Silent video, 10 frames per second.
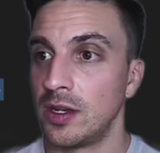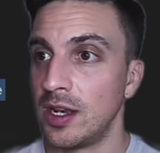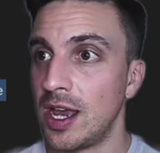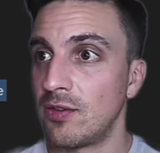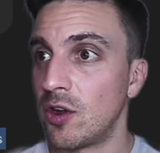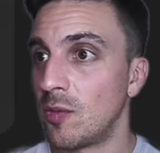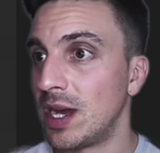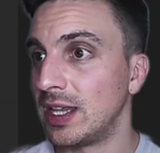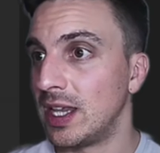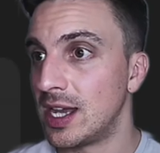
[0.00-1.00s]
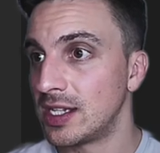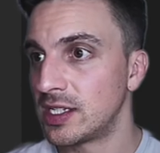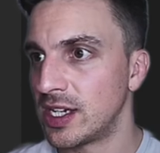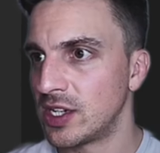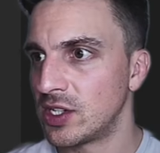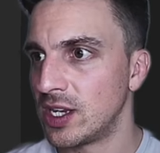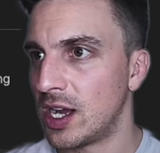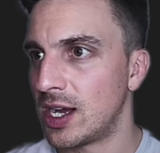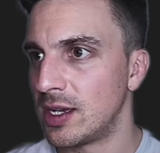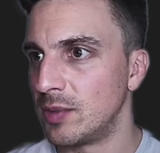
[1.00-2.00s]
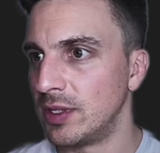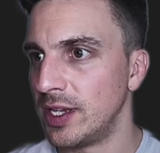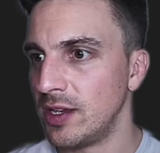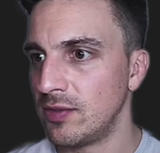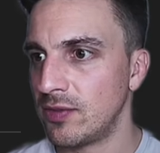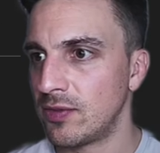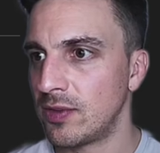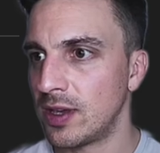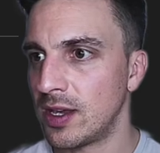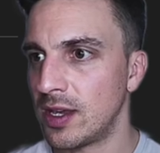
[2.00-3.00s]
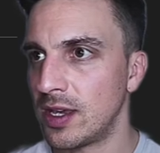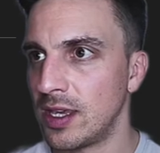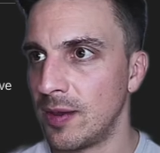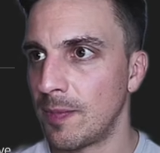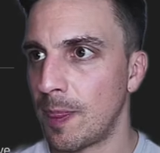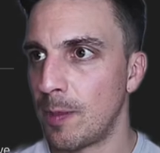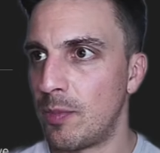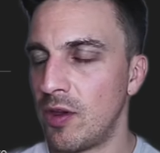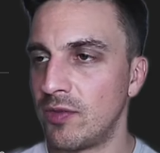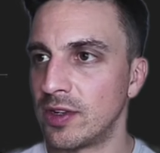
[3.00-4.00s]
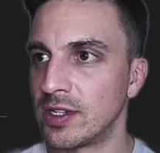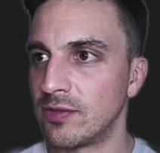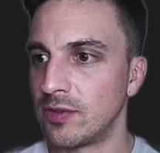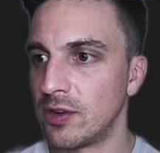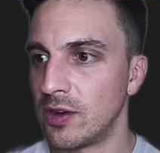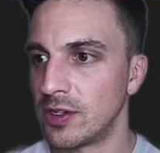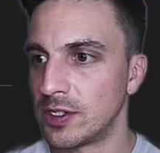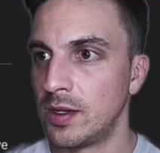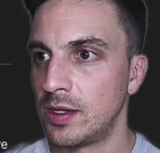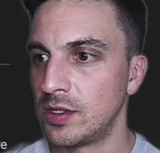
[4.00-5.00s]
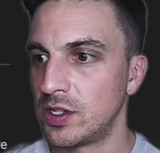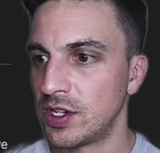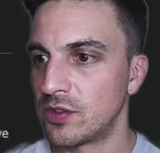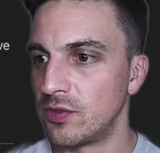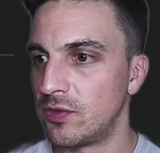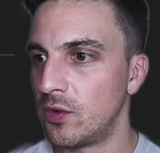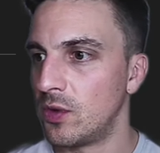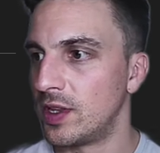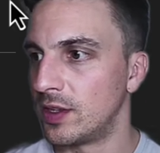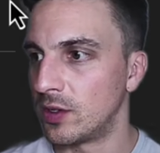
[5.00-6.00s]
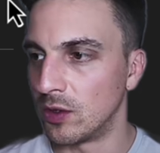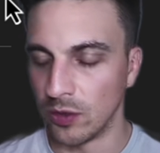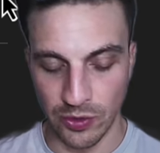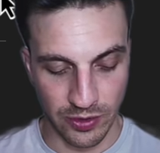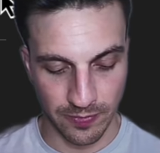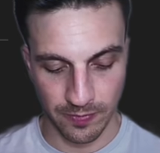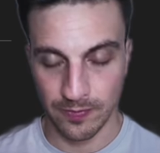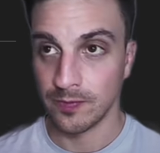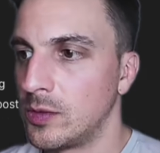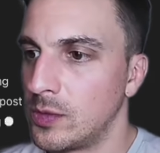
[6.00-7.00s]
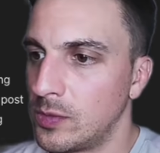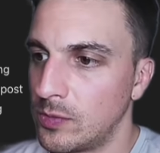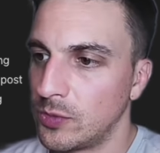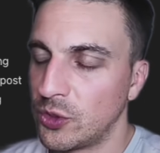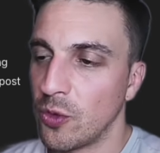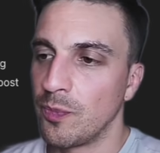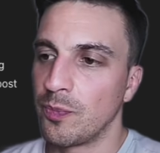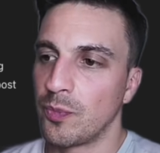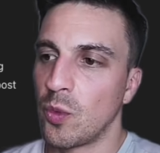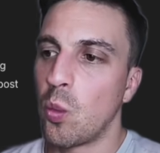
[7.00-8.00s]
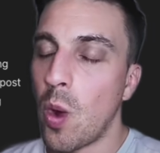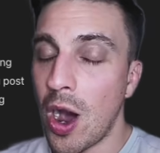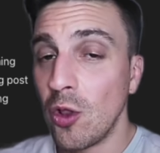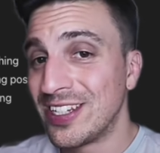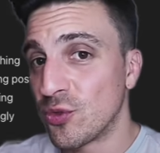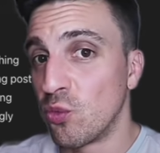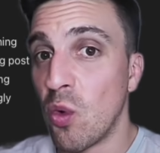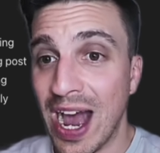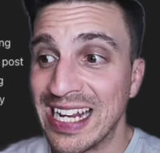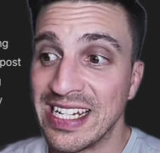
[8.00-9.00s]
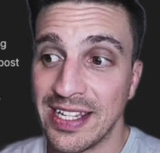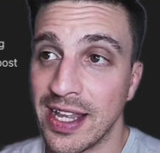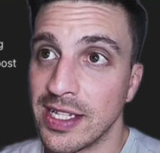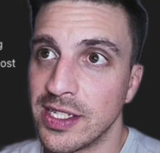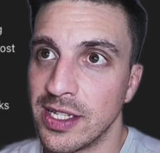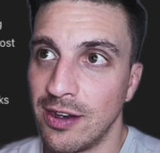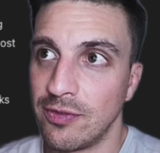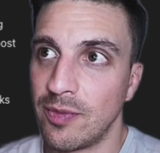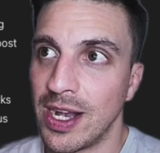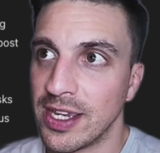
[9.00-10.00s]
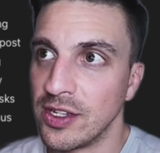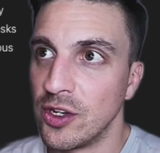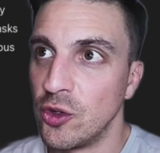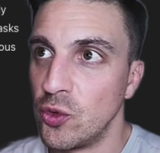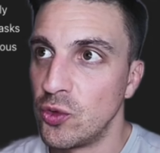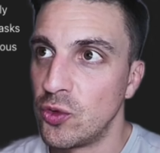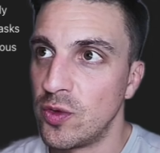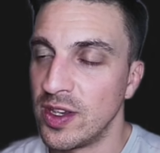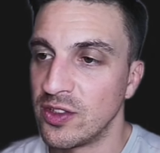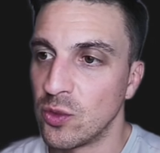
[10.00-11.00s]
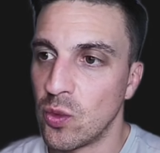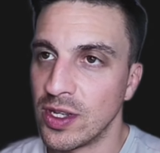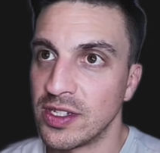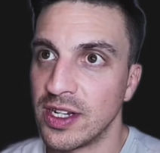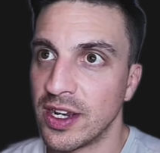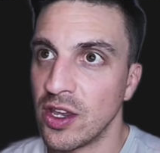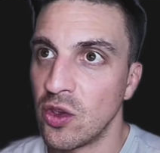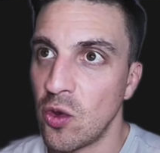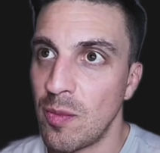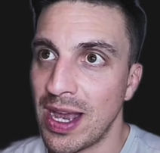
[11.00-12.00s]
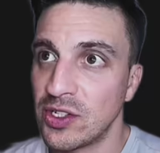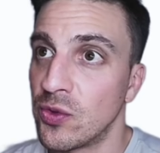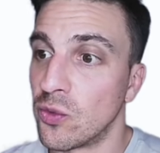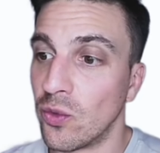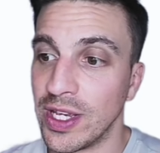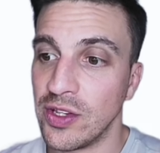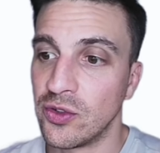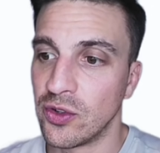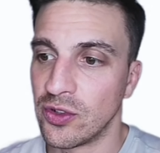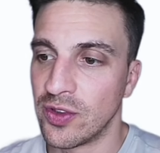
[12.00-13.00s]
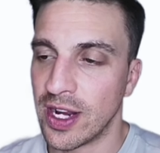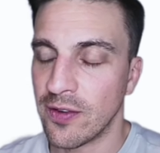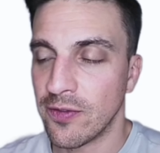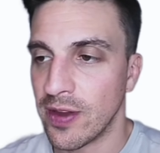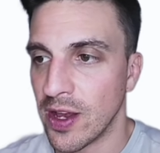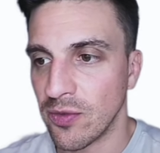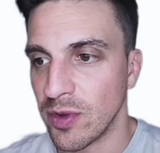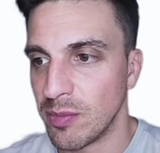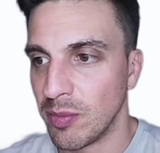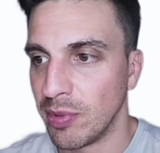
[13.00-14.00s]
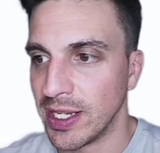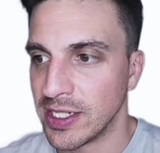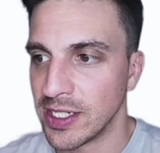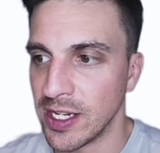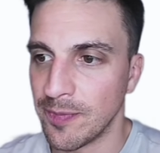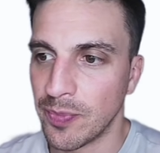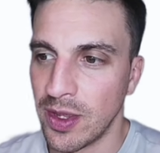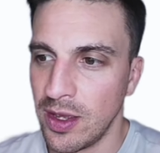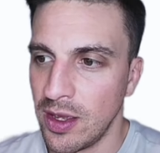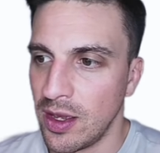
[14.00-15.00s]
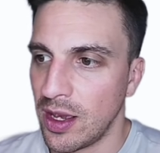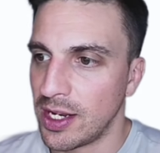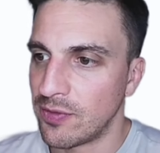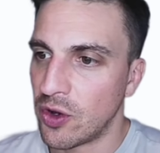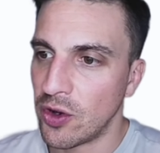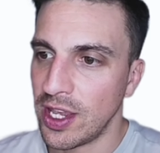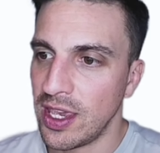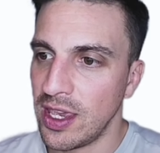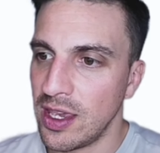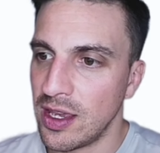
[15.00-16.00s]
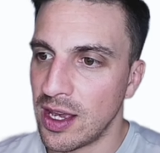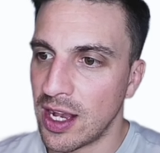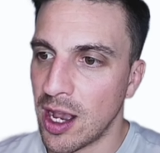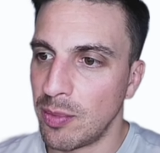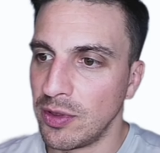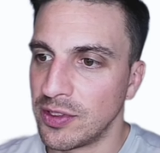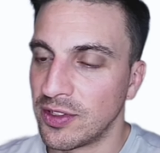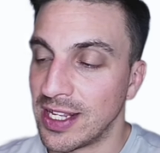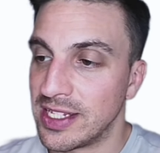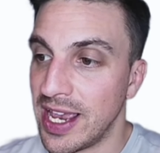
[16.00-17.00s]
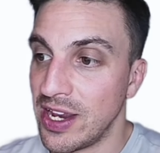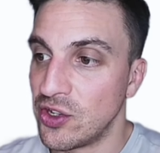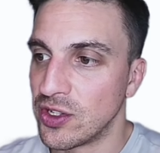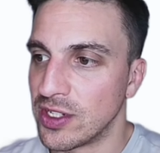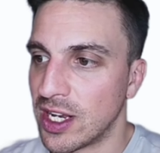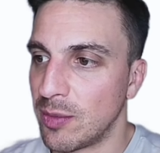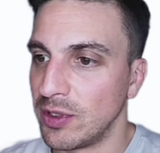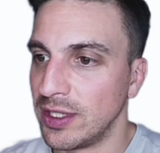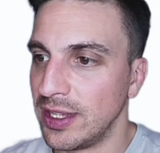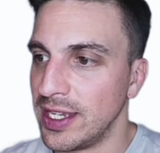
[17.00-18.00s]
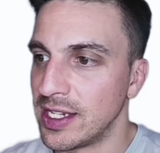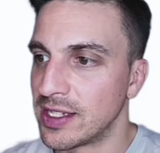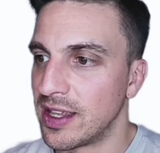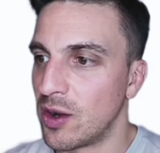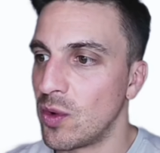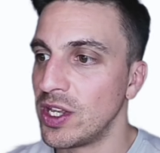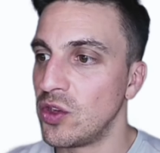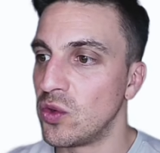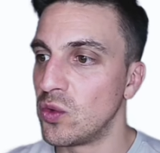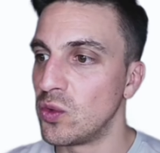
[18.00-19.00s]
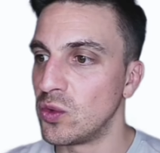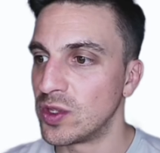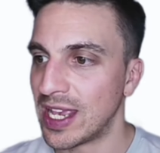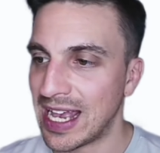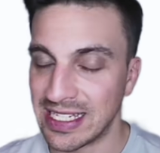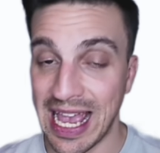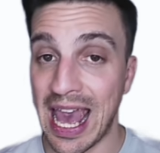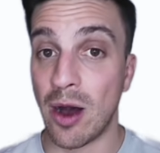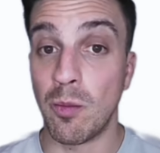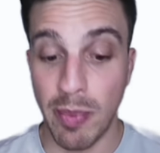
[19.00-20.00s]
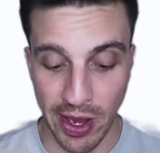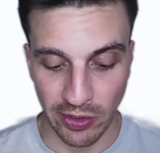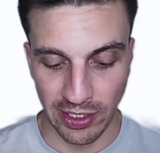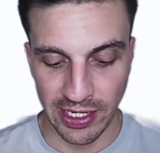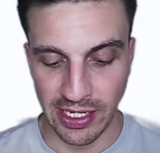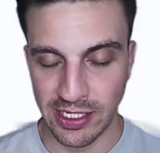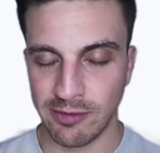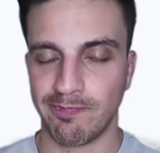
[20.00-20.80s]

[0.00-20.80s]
Now I've got my last section, I believe. Yep, perfect. I've got section 4 and the conclusion. So while it's writing that stuff, I can do two things at once, and I can go back research that I found with Perplexity. And I've got here a couple of citations, a couple of links that I want to use as outbound links,